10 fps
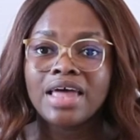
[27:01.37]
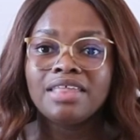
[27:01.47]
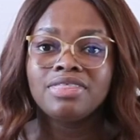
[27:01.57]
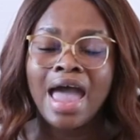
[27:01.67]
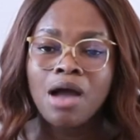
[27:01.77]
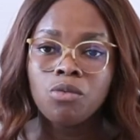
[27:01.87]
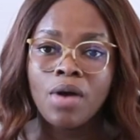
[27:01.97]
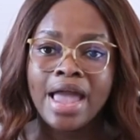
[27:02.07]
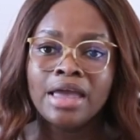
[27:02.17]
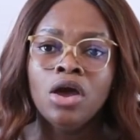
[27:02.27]
that
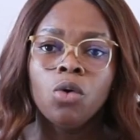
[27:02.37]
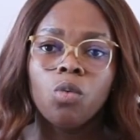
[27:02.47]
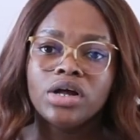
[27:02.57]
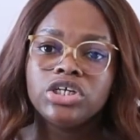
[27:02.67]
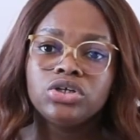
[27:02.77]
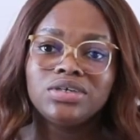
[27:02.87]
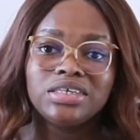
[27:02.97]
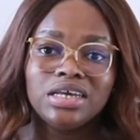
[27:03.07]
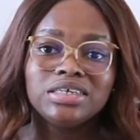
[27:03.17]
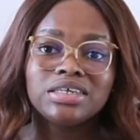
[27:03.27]
way, once you
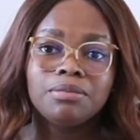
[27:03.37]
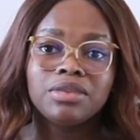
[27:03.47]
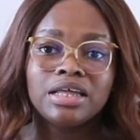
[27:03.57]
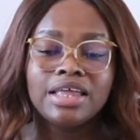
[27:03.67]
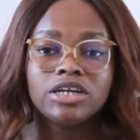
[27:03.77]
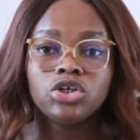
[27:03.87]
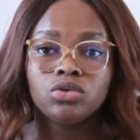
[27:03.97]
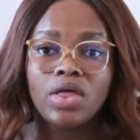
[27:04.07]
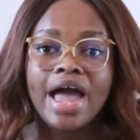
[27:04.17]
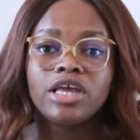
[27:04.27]
see something that
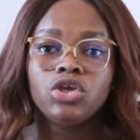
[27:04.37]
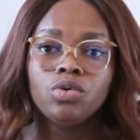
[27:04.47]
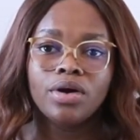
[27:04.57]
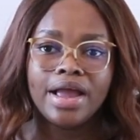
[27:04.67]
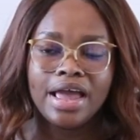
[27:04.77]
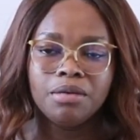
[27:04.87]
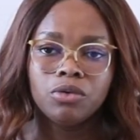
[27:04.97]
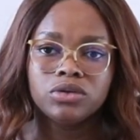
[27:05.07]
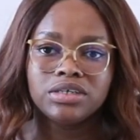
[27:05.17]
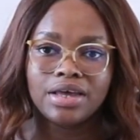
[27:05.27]
you like, you are
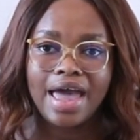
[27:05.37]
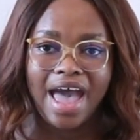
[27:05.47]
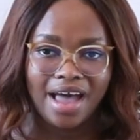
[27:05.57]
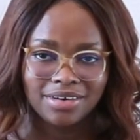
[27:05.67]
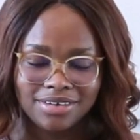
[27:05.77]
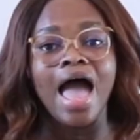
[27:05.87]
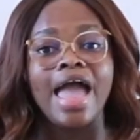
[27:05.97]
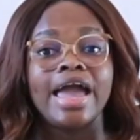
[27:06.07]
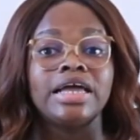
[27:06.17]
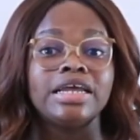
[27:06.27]
able to act.
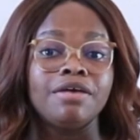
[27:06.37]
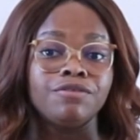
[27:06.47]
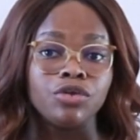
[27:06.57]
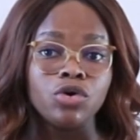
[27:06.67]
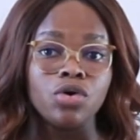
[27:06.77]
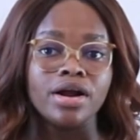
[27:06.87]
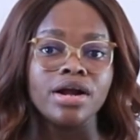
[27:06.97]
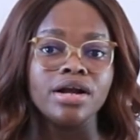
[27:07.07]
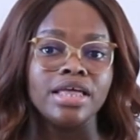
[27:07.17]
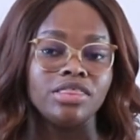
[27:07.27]
And if
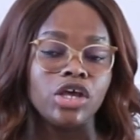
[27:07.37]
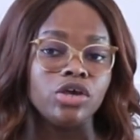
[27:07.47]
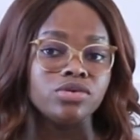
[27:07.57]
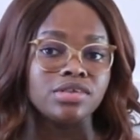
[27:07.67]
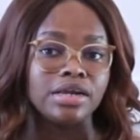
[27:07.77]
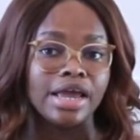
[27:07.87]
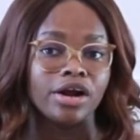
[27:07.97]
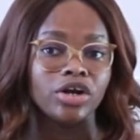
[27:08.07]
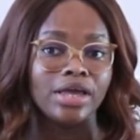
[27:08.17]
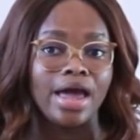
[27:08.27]
you're in the Houston
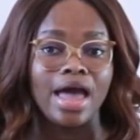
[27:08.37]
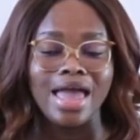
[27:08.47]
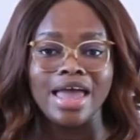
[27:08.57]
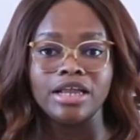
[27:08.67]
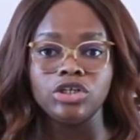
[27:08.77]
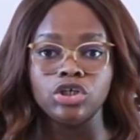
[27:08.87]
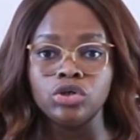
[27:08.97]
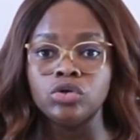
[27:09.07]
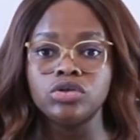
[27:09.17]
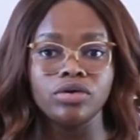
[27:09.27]
area and
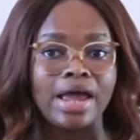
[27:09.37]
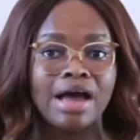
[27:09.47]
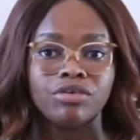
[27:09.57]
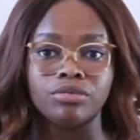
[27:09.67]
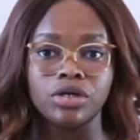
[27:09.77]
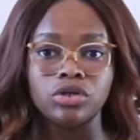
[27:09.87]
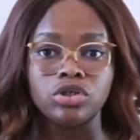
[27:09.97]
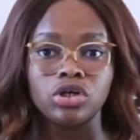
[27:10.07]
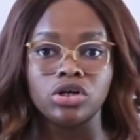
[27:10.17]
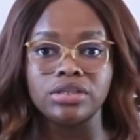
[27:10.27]
you don't have a
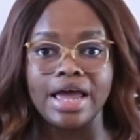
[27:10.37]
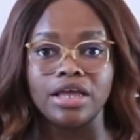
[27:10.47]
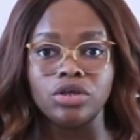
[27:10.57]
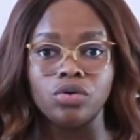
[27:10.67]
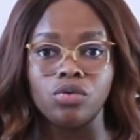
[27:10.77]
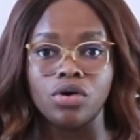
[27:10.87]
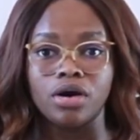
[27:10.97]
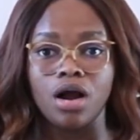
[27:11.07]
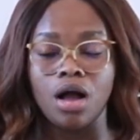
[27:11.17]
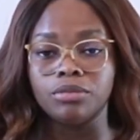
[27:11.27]
realtor that
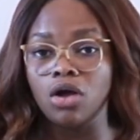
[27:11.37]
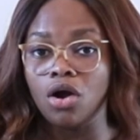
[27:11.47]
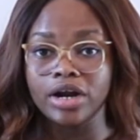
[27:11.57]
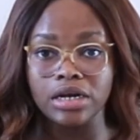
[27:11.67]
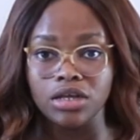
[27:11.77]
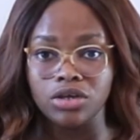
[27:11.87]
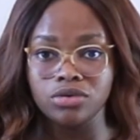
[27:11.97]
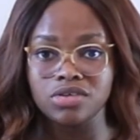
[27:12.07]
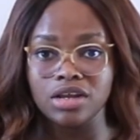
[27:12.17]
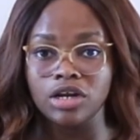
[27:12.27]
you're already
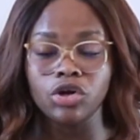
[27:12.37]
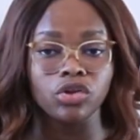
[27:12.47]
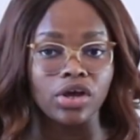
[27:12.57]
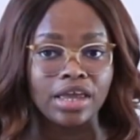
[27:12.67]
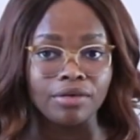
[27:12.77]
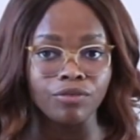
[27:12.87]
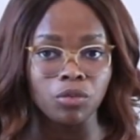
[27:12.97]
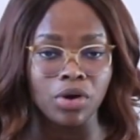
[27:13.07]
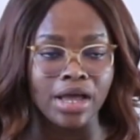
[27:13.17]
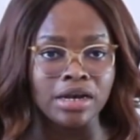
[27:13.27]
using and you're looking for
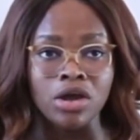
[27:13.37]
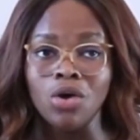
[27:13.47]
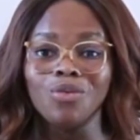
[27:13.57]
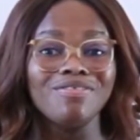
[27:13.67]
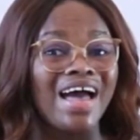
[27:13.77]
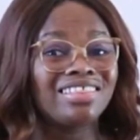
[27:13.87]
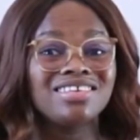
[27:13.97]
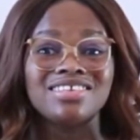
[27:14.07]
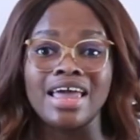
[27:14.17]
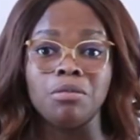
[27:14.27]
one, we've had the
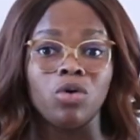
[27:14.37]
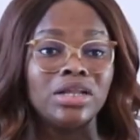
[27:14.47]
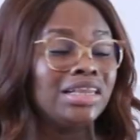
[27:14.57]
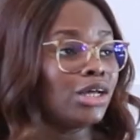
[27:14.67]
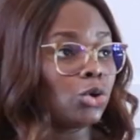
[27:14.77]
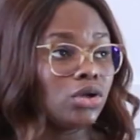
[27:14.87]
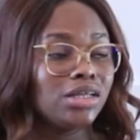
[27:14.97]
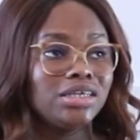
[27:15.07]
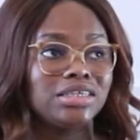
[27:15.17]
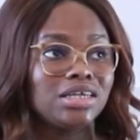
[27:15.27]
same one
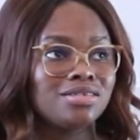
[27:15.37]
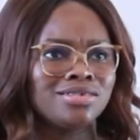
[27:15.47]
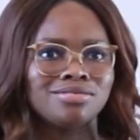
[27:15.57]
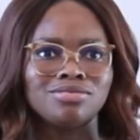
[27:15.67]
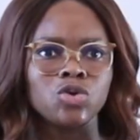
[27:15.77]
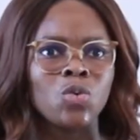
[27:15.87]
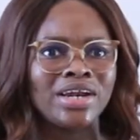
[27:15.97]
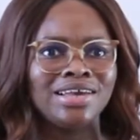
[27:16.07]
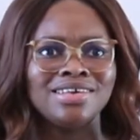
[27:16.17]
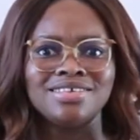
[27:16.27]
literally since
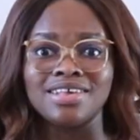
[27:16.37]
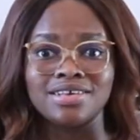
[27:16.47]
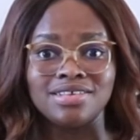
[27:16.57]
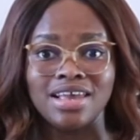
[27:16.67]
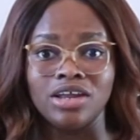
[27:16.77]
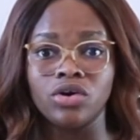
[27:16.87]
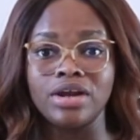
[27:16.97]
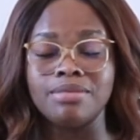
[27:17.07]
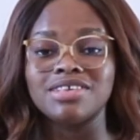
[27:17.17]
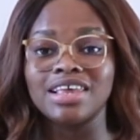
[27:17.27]
2016. Her
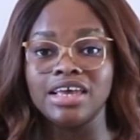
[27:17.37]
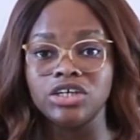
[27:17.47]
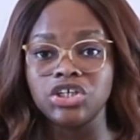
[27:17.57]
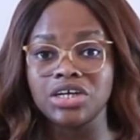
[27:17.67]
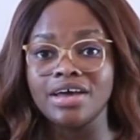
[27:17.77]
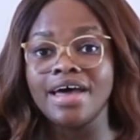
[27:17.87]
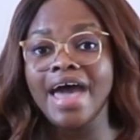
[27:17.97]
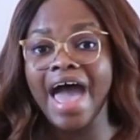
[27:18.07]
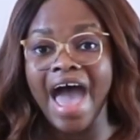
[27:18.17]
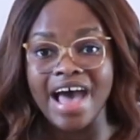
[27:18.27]
name's Keisha
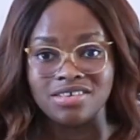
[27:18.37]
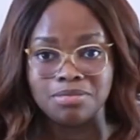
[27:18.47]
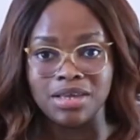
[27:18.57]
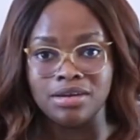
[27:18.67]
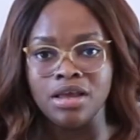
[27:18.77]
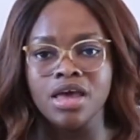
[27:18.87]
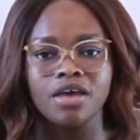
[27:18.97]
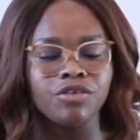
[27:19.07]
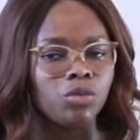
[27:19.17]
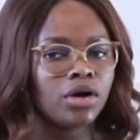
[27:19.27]
Hasman.
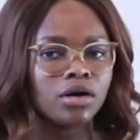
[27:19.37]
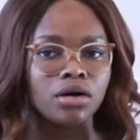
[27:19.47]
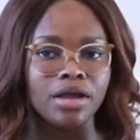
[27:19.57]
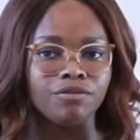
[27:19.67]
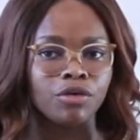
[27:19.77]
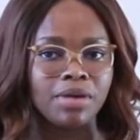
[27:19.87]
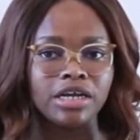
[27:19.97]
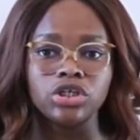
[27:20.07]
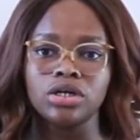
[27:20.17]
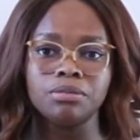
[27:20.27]
If you want her
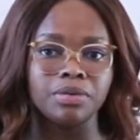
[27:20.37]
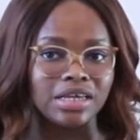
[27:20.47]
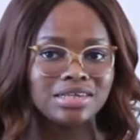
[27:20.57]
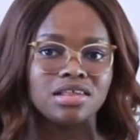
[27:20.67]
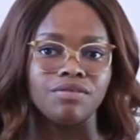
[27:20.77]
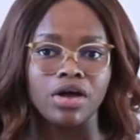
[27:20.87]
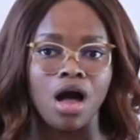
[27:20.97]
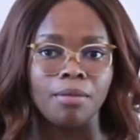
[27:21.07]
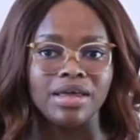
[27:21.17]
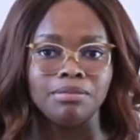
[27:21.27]
information, please leave a
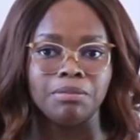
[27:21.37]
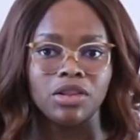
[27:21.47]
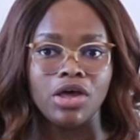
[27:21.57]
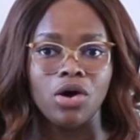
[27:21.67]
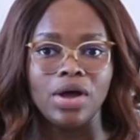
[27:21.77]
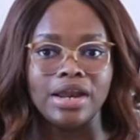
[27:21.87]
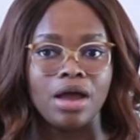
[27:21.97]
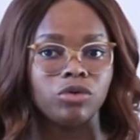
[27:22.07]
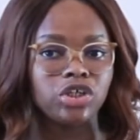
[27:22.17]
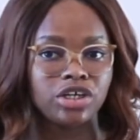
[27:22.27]
comment below and
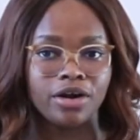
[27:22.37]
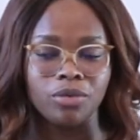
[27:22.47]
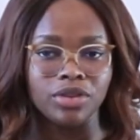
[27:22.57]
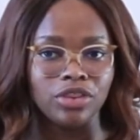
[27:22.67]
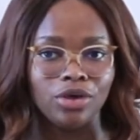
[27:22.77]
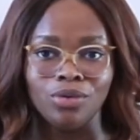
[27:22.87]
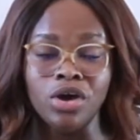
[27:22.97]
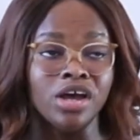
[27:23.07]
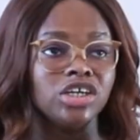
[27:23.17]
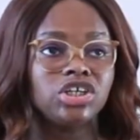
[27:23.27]
I will share it with you.
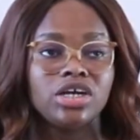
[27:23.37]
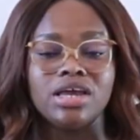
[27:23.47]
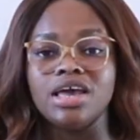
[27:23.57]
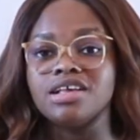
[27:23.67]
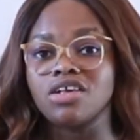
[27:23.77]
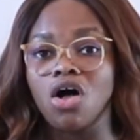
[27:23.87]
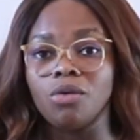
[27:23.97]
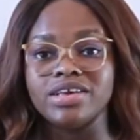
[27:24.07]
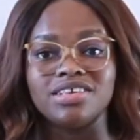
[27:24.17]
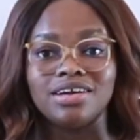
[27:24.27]
She has
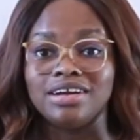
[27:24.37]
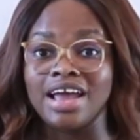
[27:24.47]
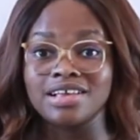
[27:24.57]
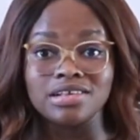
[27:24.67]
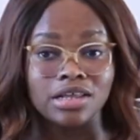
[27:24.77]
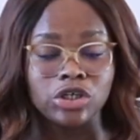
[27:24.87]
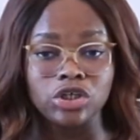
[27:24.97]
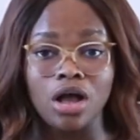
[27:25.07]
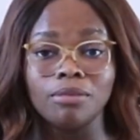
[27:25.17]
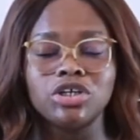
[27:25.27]
always done an excellent
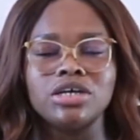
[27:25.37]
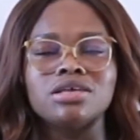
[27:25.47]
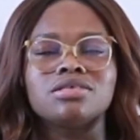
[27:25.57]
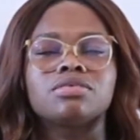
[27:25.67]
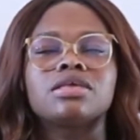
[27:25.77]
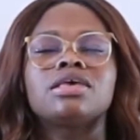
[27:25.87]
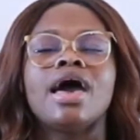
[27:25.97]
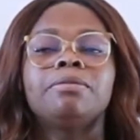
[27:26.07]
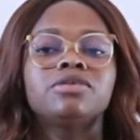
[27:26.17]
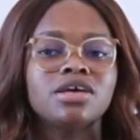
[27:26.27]
job. She has
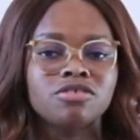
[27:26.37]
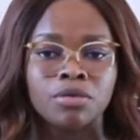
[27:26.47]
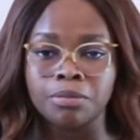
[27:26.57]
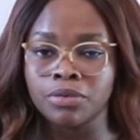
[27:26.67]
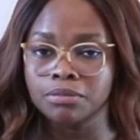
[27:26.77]
kept us from